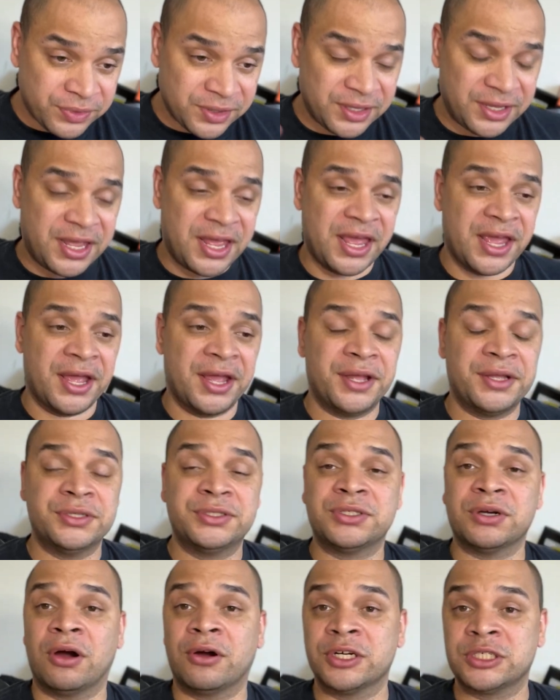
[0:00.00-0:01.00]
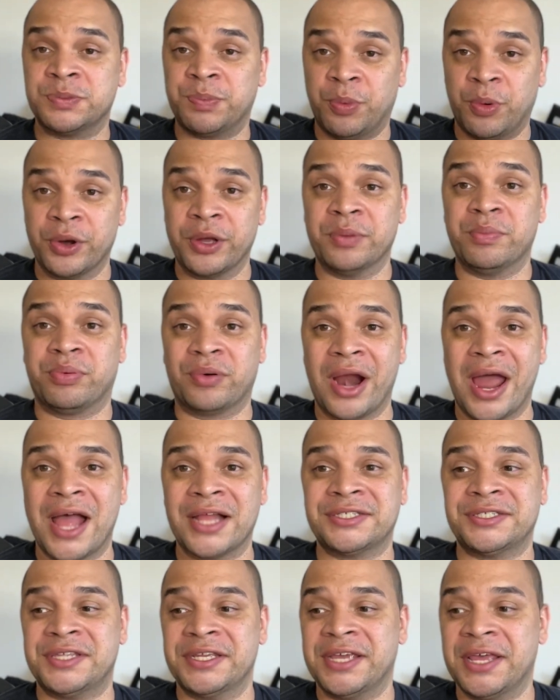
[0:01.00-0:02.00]
kids are spoiled
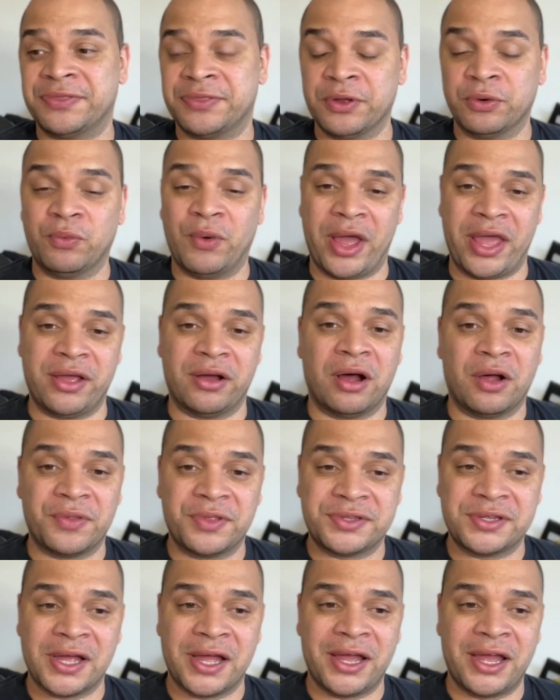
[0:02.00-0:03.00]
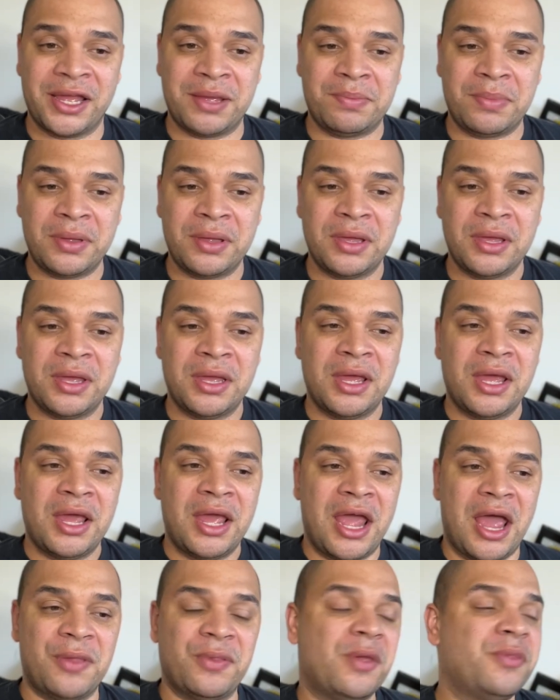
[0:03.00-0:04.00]
brats to get their way all the time.
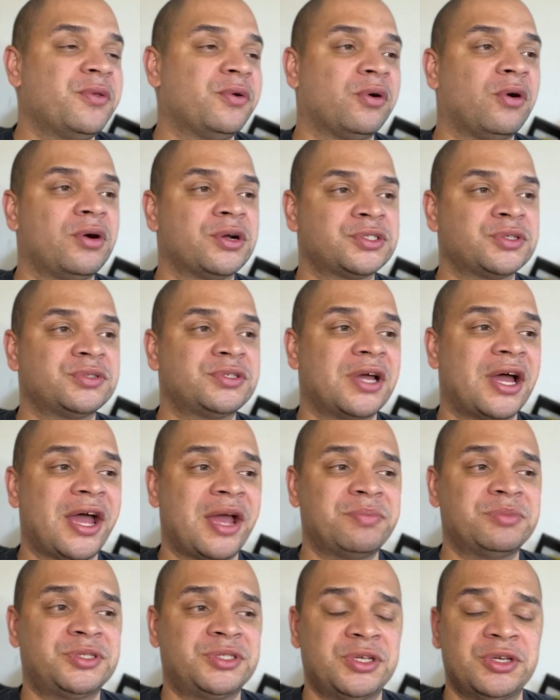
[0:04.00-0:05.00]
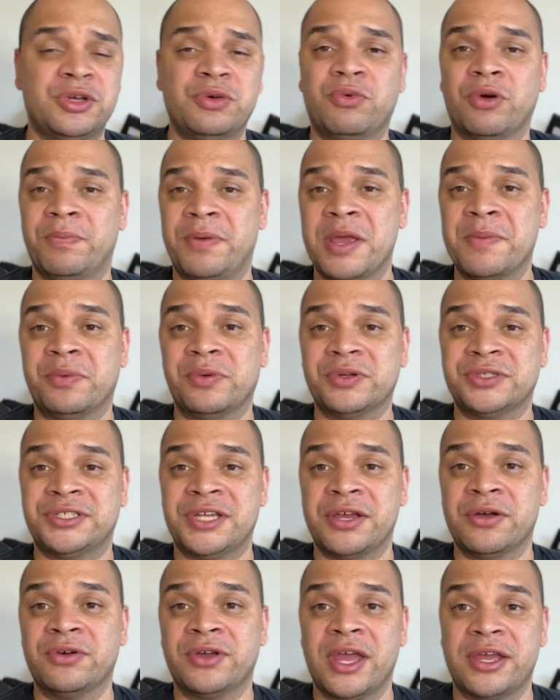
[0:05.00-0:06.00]
And then there are also times too where people will
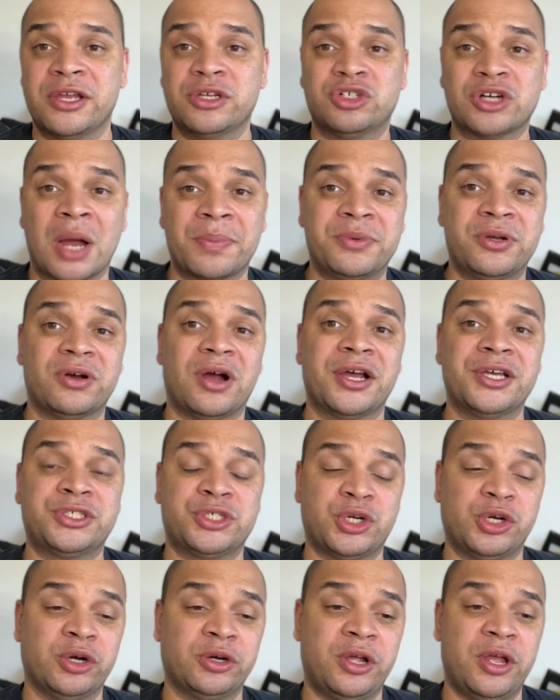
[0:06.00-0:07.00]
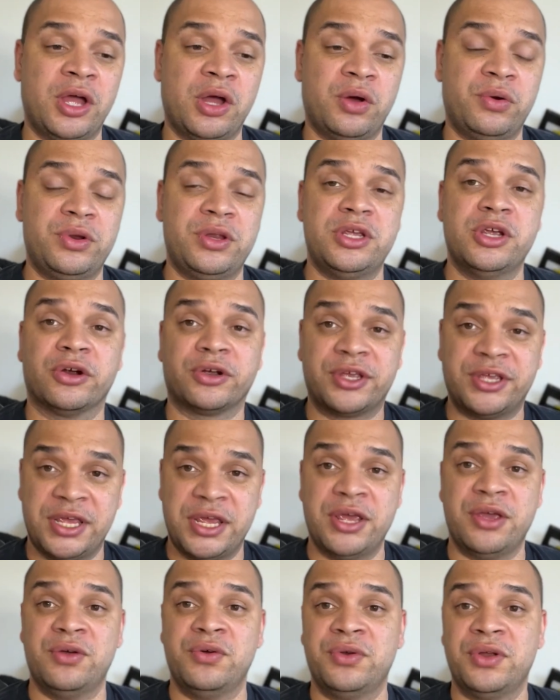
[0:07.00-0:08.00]
say, okay, you dropped your ice cream cone, you're
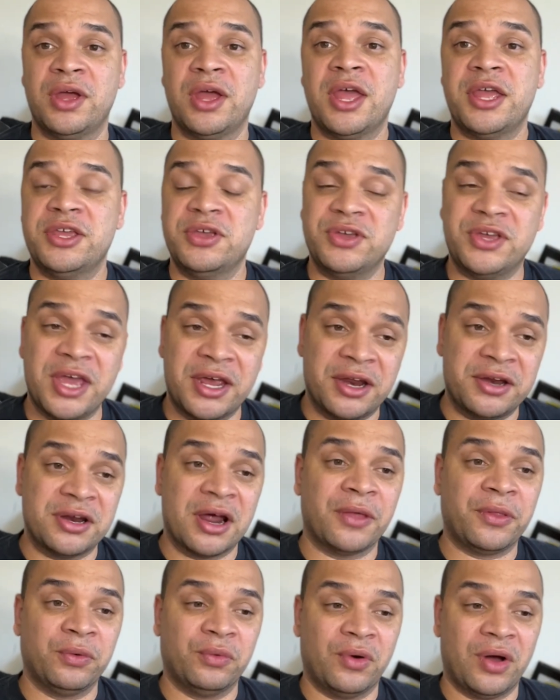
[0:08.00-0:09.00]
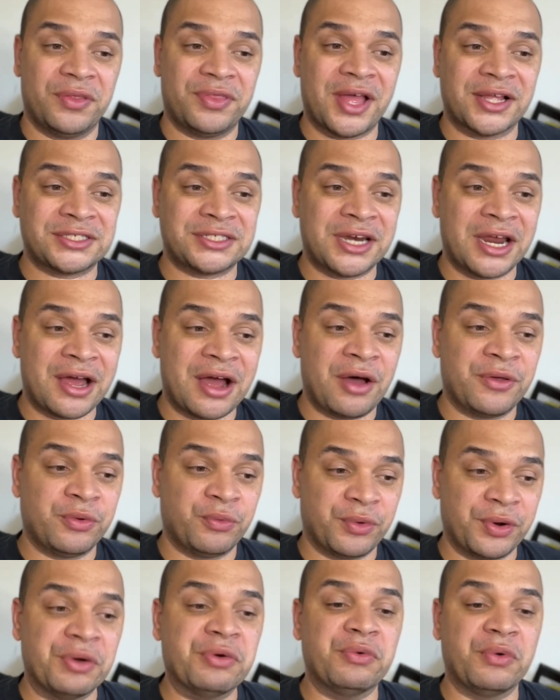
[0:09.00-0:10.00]
cute, you get another one. That's not how the
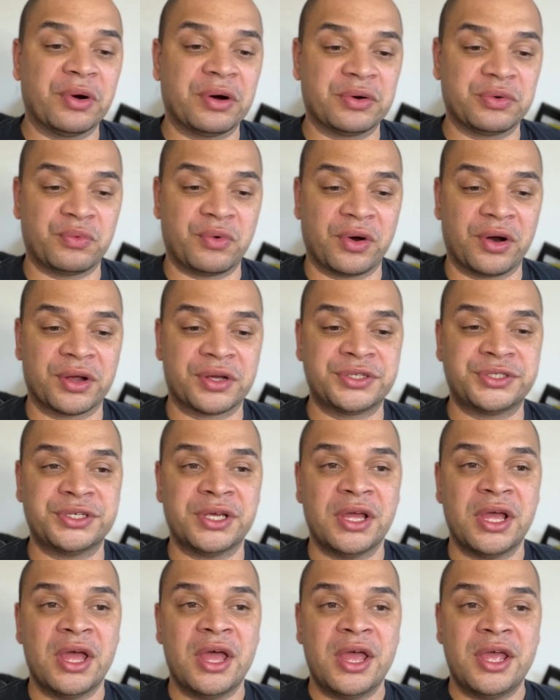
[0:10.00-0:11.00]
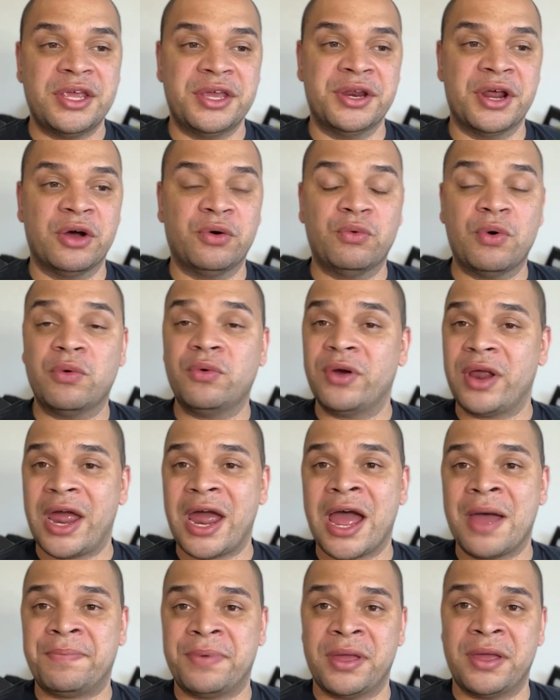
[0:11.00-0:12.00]
real world works. What would
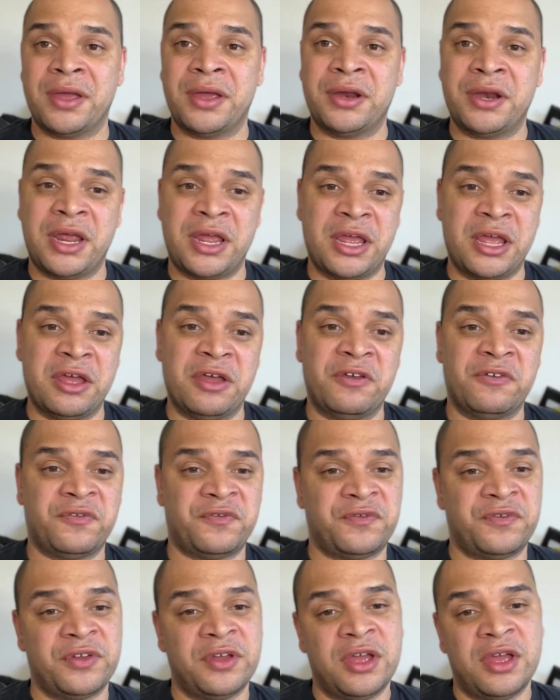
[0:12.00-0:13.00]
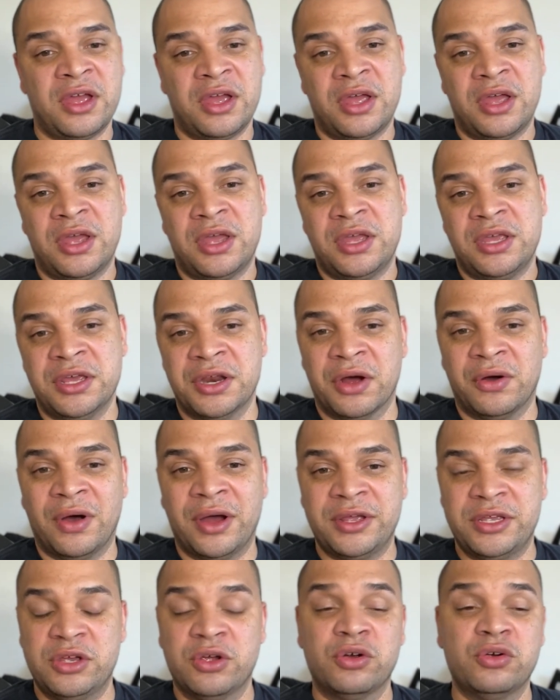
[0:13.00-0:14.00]
happen if,
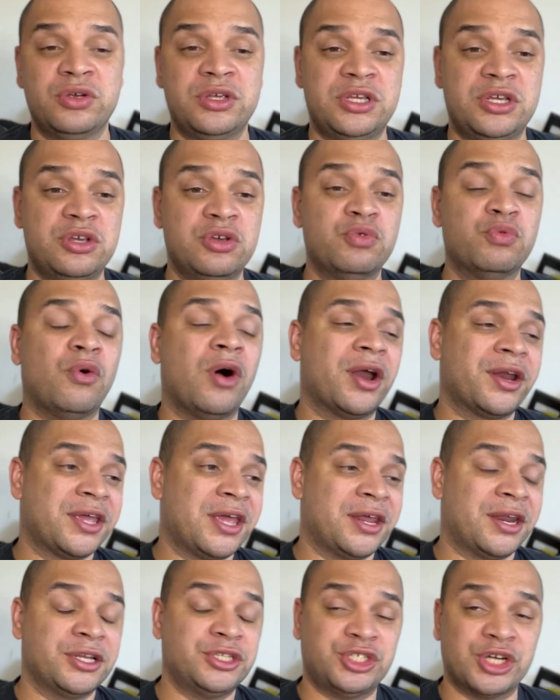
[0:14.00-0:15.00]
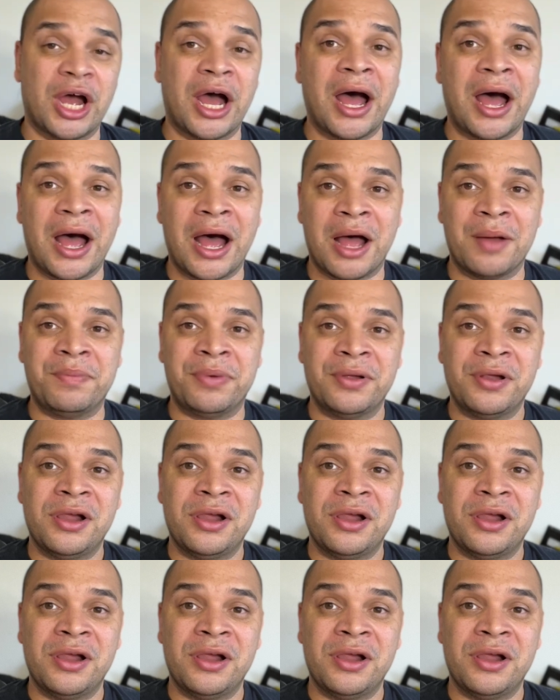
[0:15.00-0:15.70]
you want to get a job